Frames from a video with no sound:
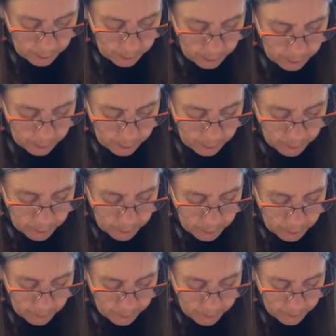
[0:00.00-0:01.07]
boom,
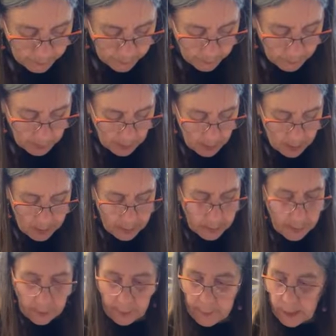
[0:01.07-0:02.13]
boom. All right,
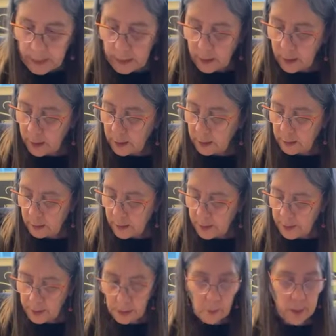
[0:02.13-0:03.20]
so let me get,
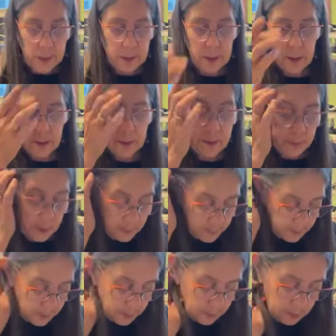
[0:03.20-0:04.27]
I think I want to get a little
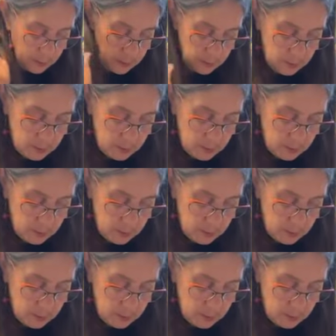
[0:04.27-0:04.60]
bit,